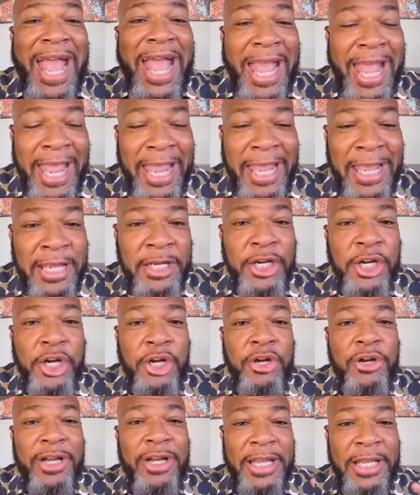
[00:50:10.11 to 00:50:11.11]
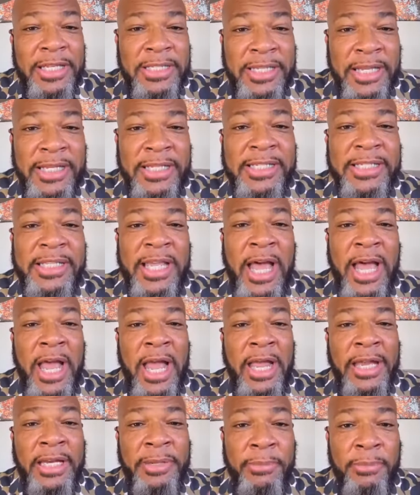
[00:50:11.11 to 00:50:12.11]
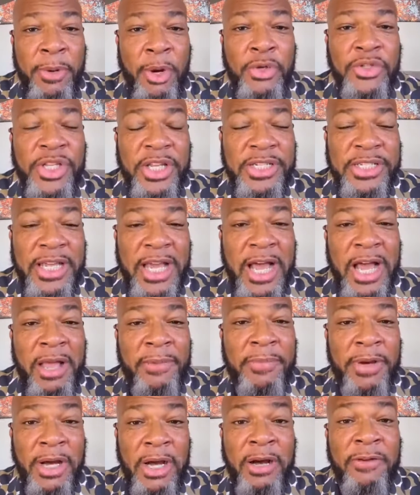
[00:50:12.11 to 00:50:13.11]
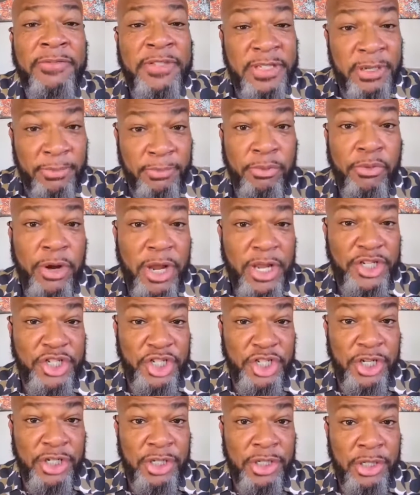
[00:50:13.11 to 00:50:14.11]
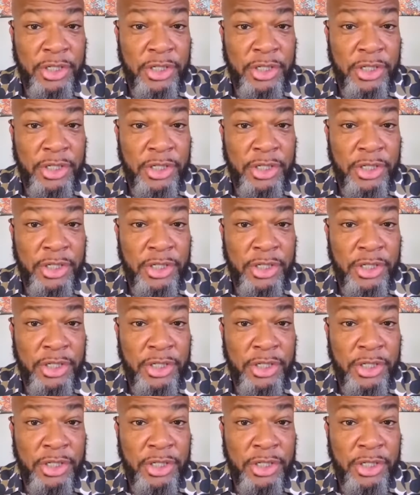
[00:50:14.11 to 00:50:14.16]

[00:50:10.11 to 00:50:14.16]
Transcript: Anger is a sign most of the time of depression